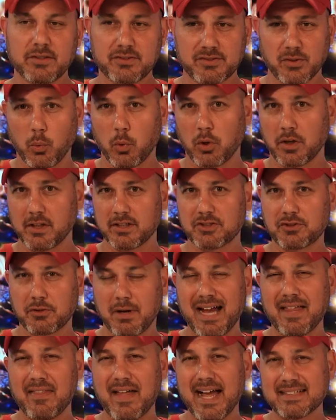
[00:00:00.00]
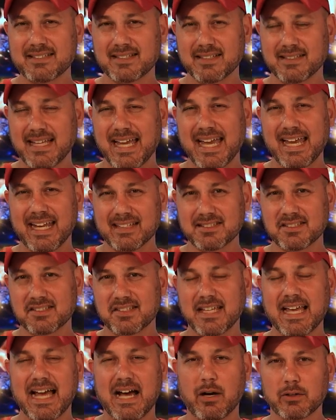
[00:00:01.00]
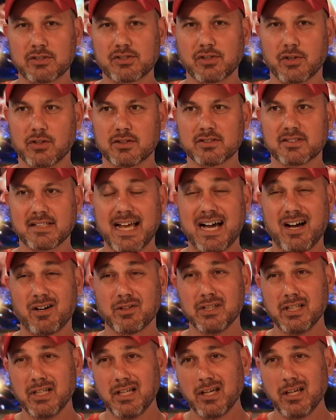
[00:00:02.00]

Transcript: So we're gonna try that today and see how it turns out.